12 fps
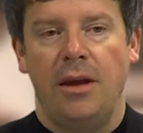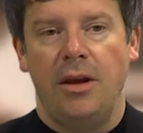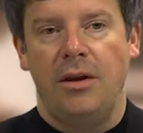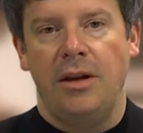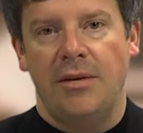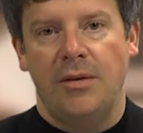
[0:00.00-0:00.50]

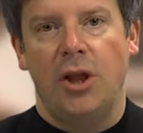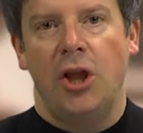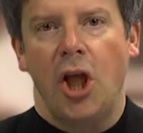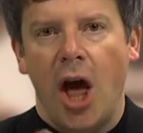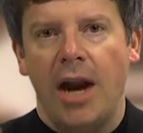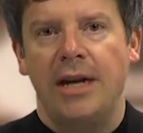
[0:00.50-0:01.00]
You need to have a
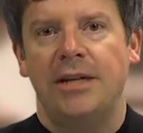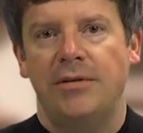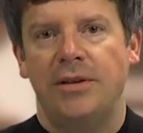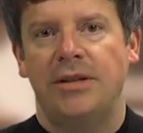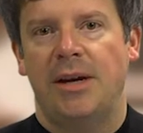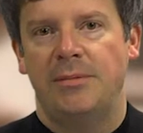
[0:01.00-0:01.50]
lot of
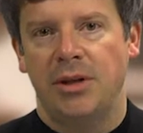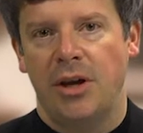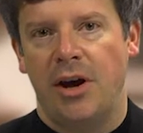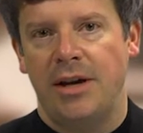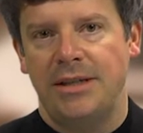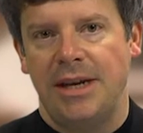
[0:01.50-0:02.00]
different types of
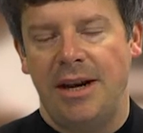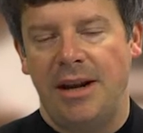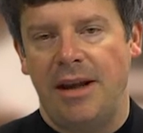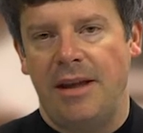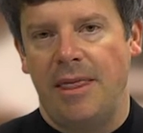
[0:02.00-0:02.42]
content